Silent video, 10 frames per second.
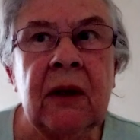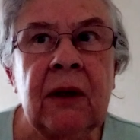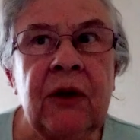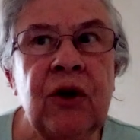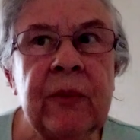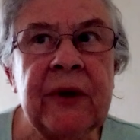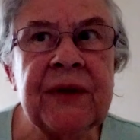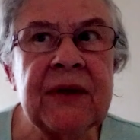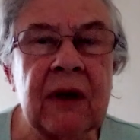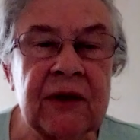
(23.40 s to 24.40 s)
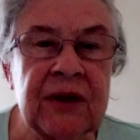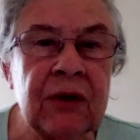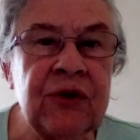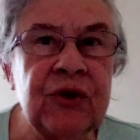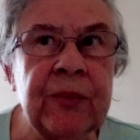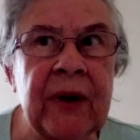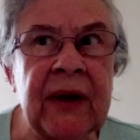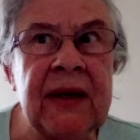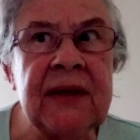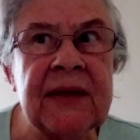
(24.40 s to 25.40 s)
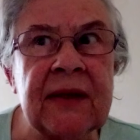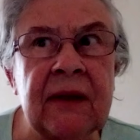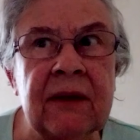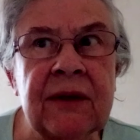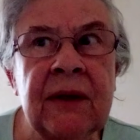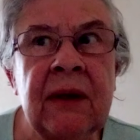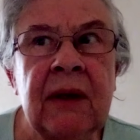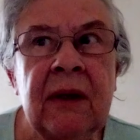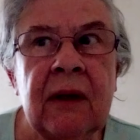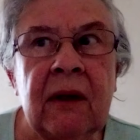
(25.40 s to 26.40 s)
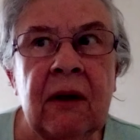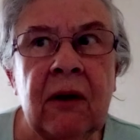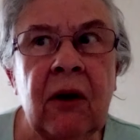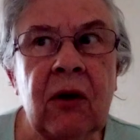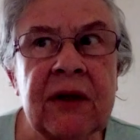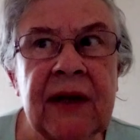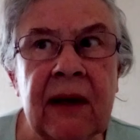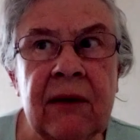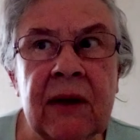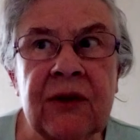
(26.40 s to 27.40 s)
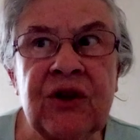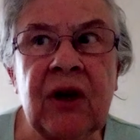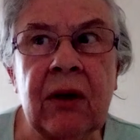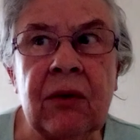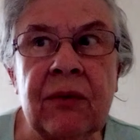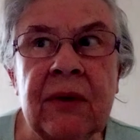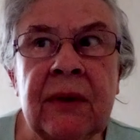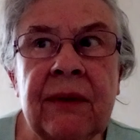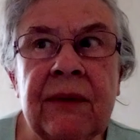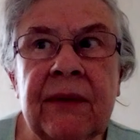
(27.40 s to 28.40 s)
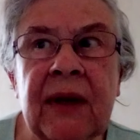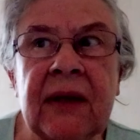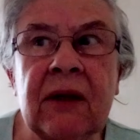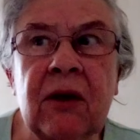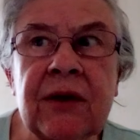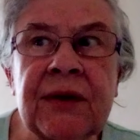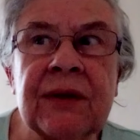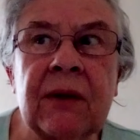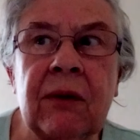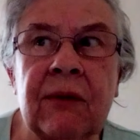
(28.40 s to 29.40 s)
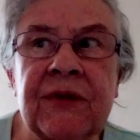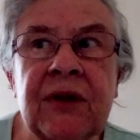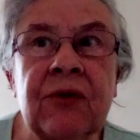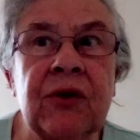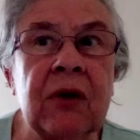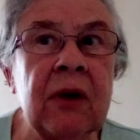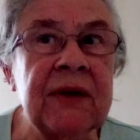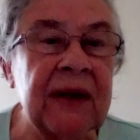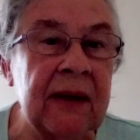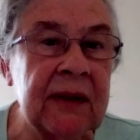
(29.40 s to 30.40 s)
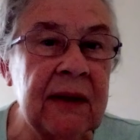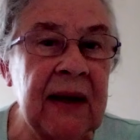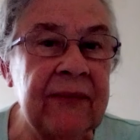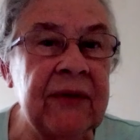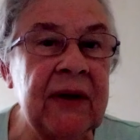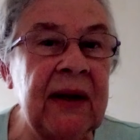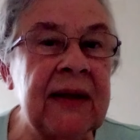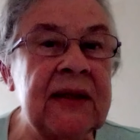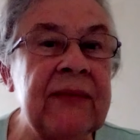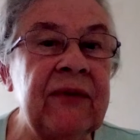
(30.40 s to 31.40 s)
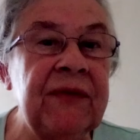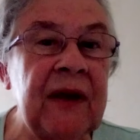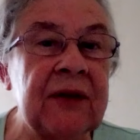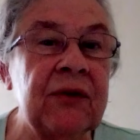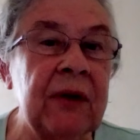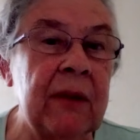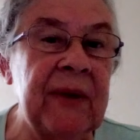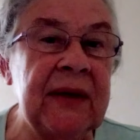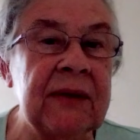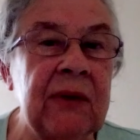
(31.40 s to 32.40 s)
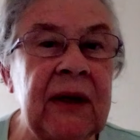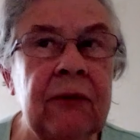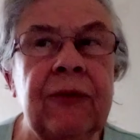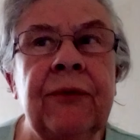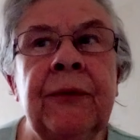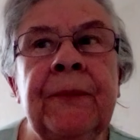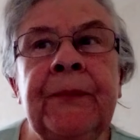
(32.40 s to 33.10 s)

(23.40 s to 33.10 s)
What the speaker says: Humans are social by instinct. Lockdown has shown that loss of social contact can have a negative effect on our mental health.